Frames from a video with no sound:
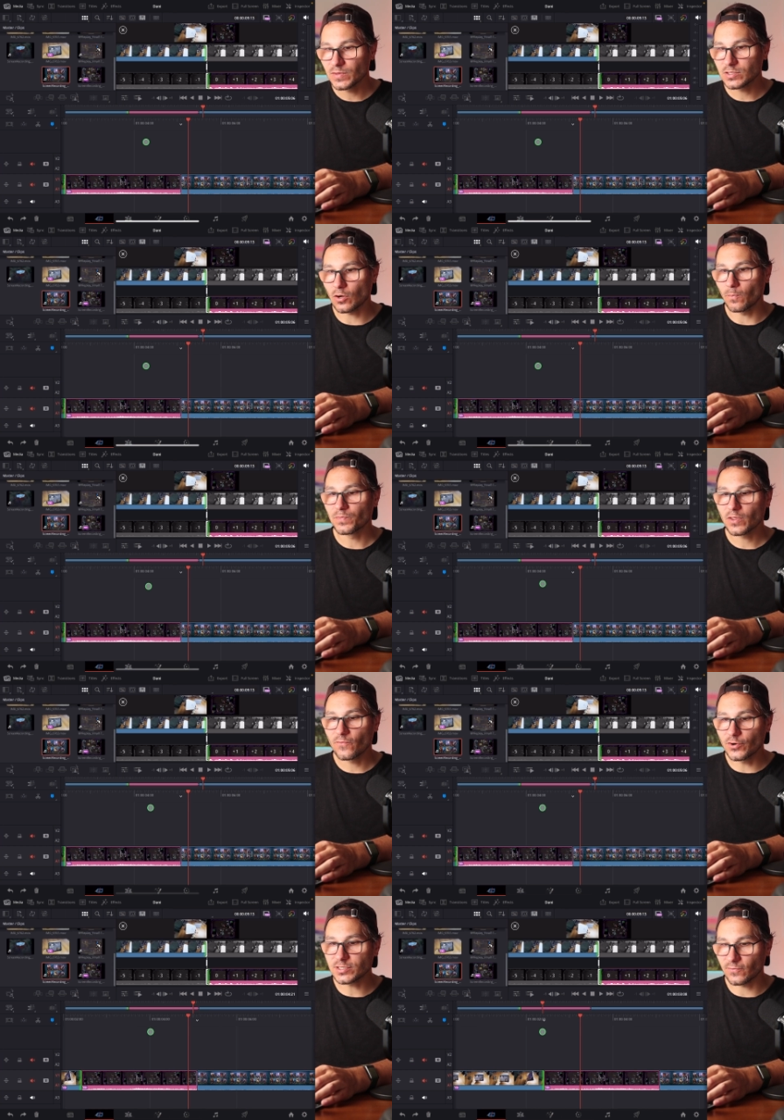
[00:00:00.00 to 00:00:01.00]
So
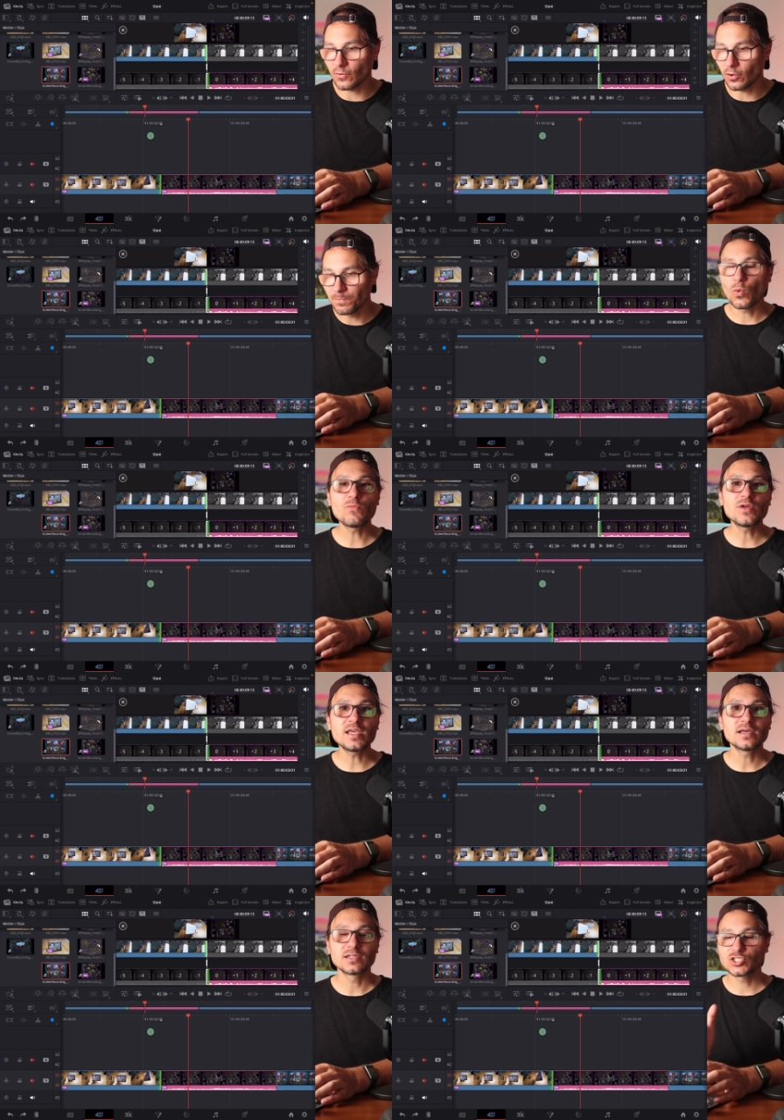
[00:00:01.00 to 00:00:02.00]
first of all, when
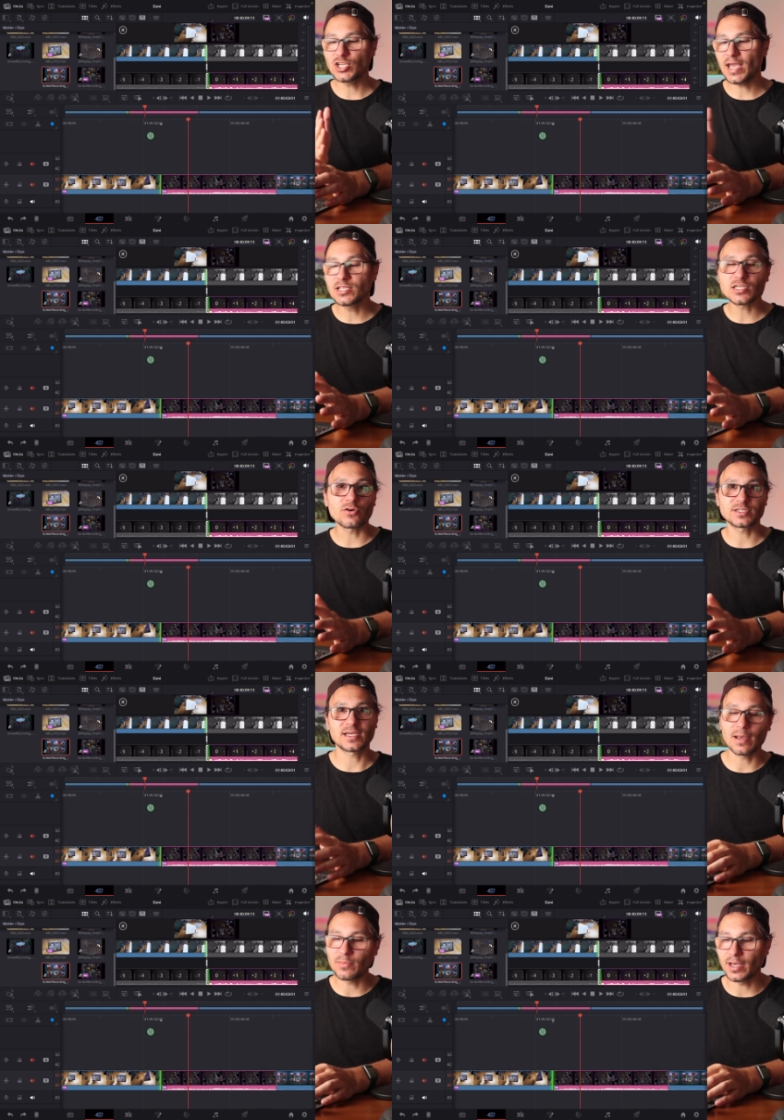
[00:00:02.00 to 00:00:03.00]
we change our
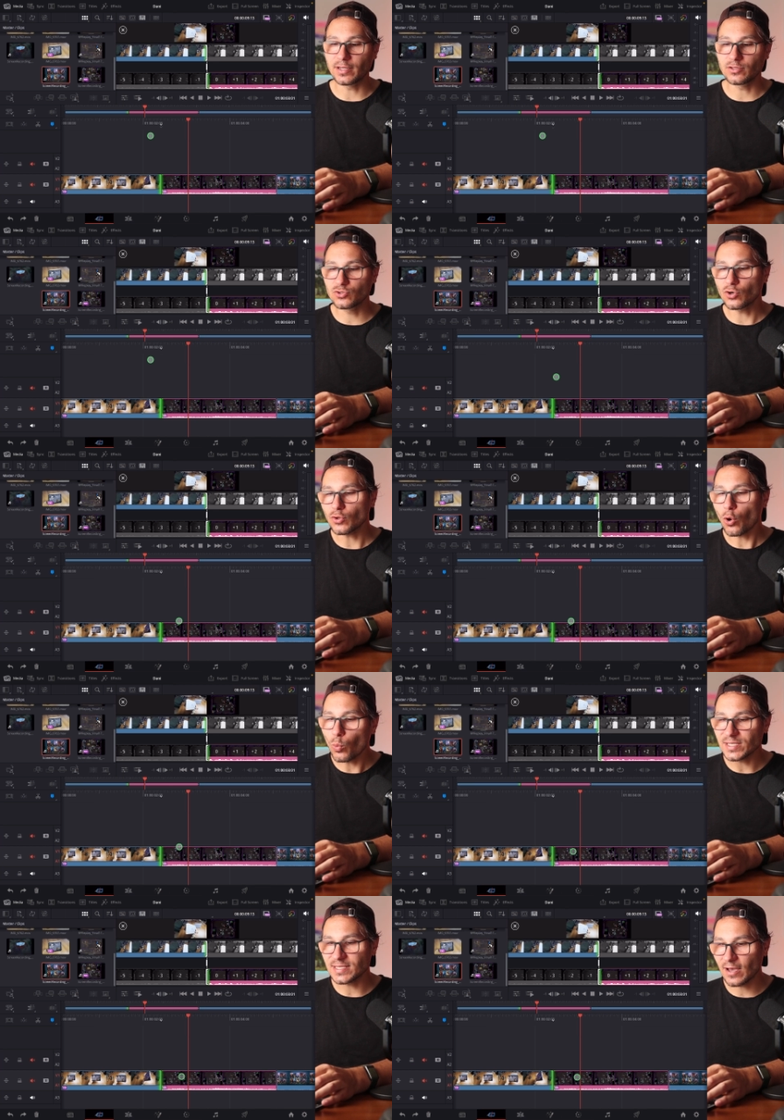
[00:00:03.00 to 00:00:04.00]
timeline, you don't
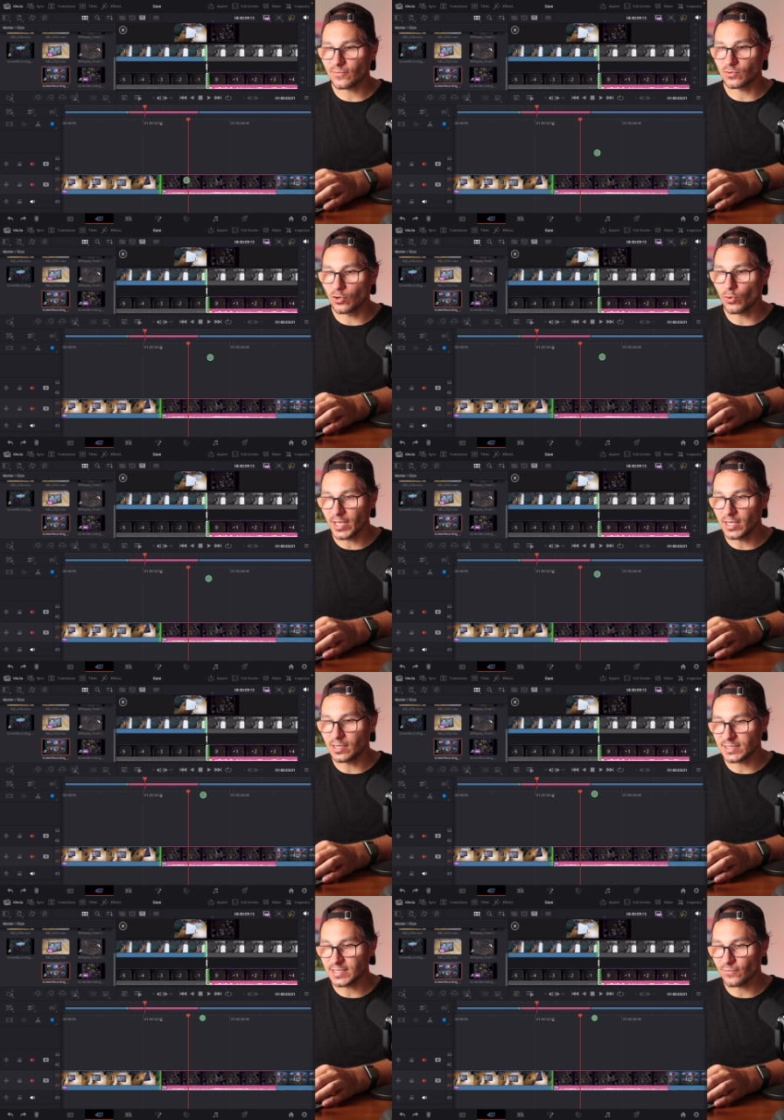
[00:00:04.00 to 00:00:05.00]
always have to go
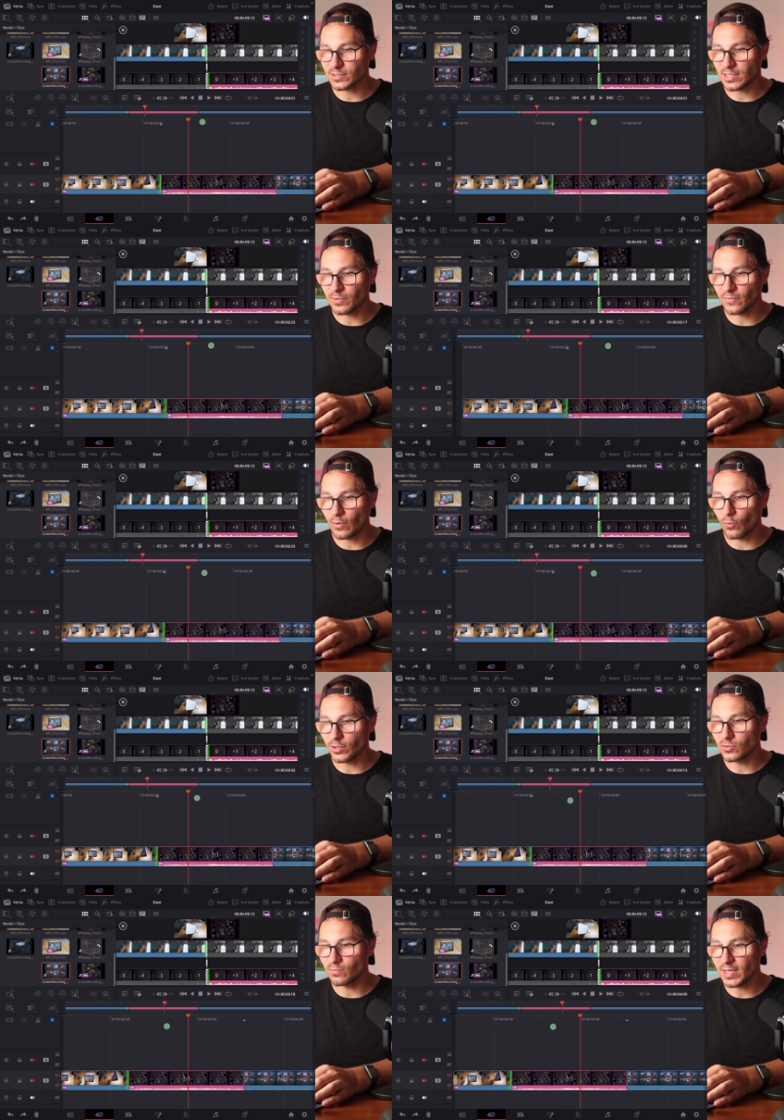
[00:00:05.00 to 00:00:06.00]
in. Let's say, for example, if I
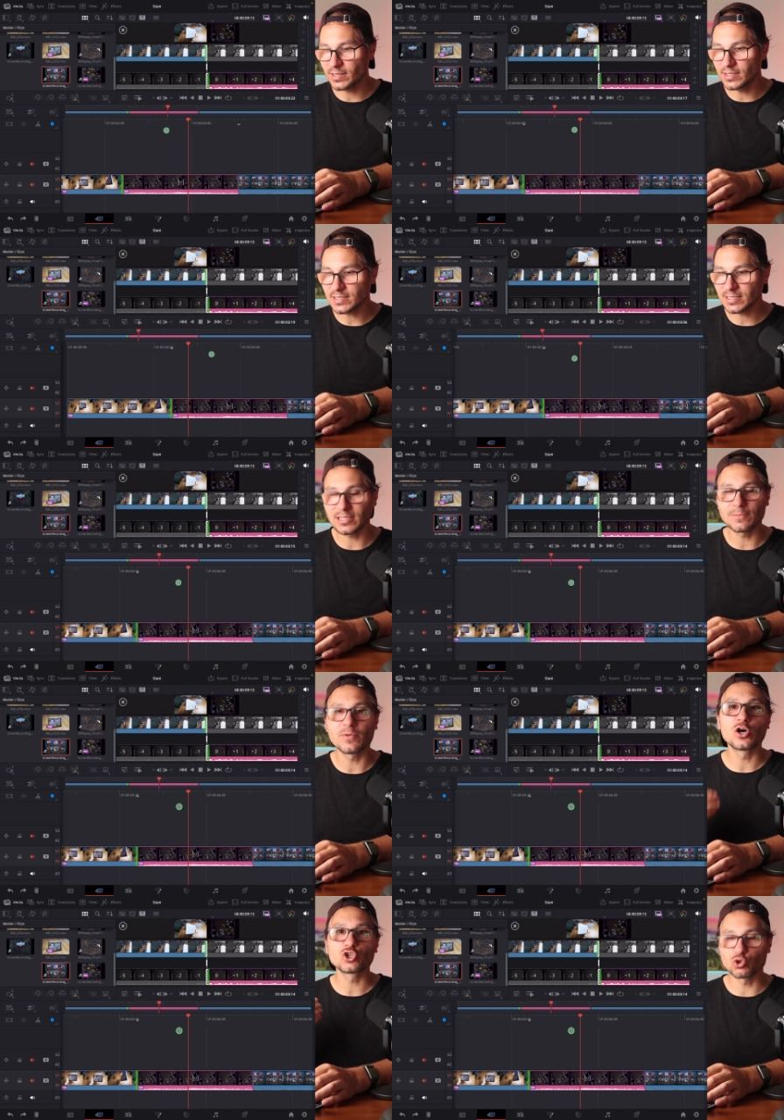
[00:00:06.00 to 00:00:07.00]
want to make this
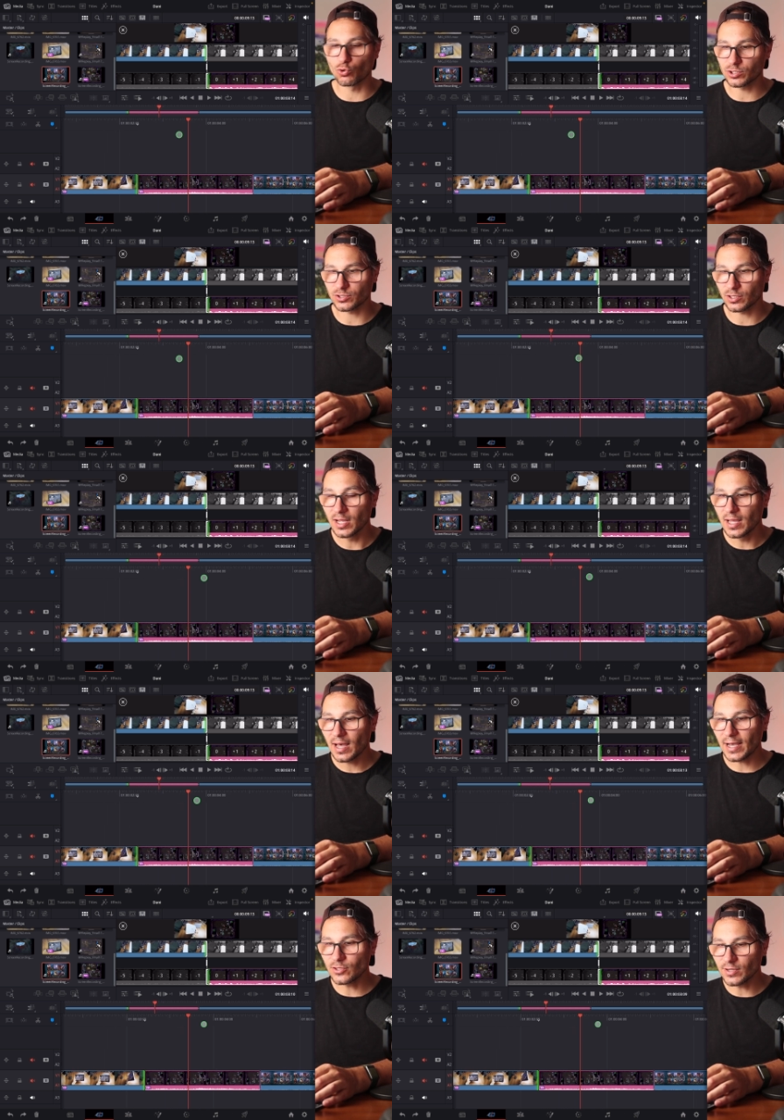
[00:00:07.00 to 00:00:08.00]
clip shorter,
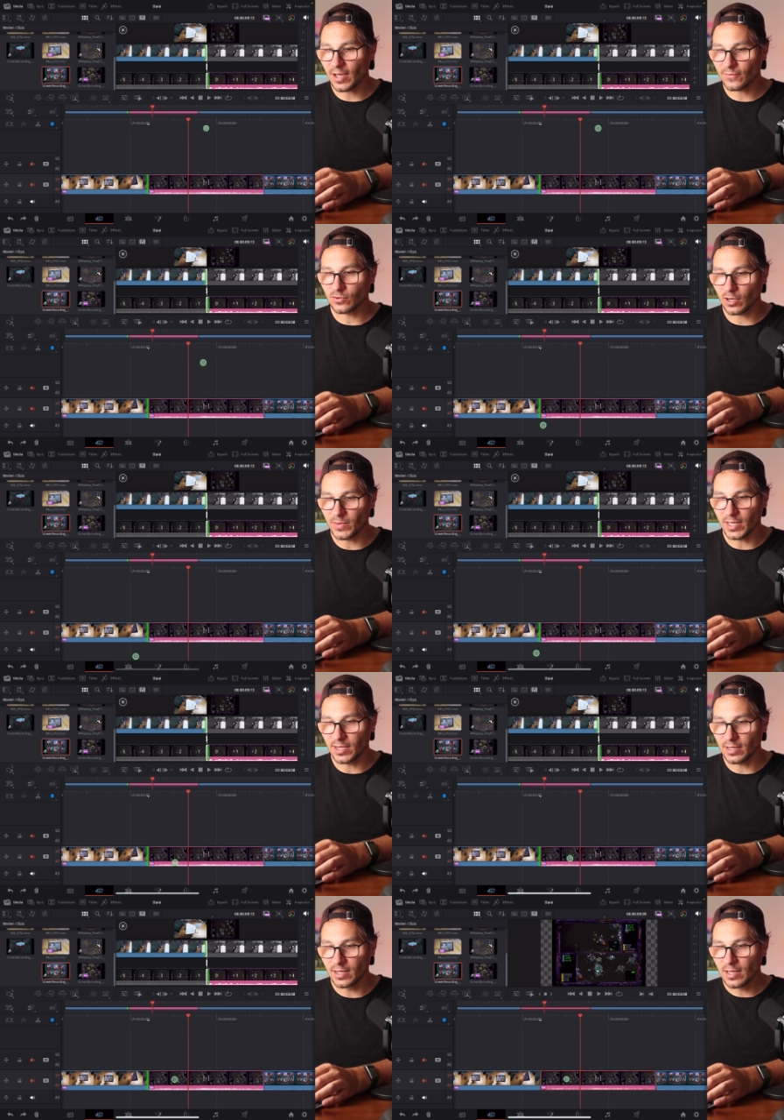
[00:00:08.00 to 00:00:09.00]
I don't have to come
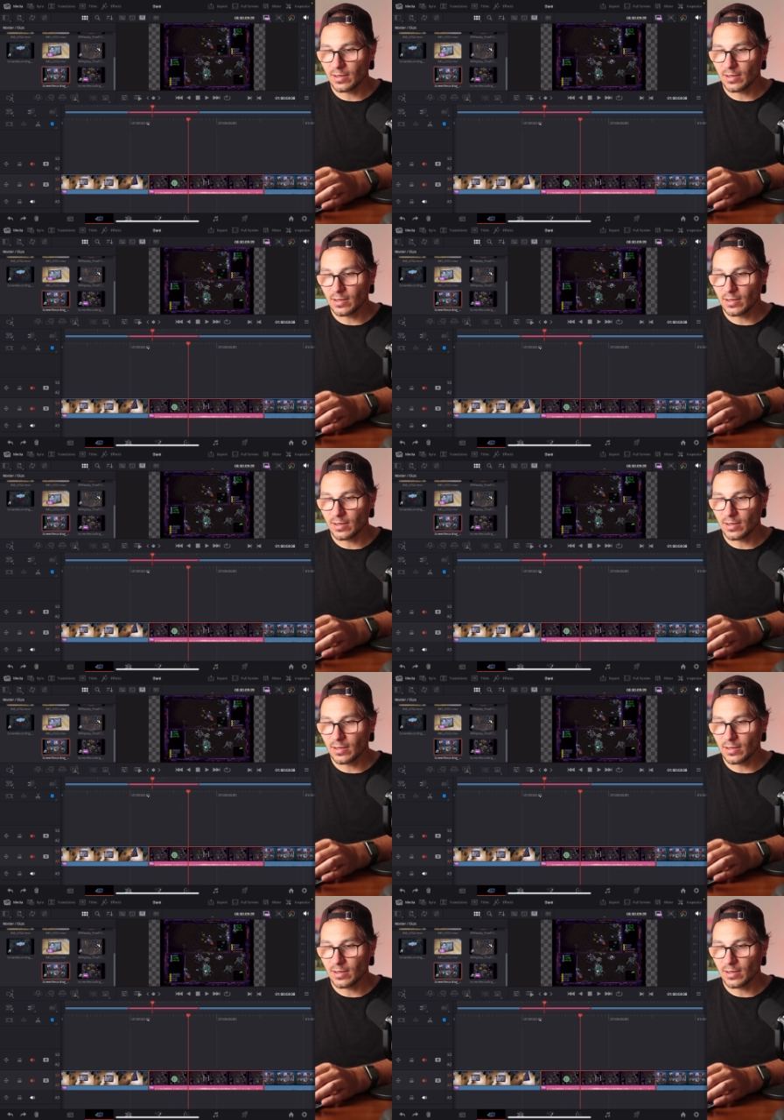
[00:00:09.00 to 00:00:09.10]
in,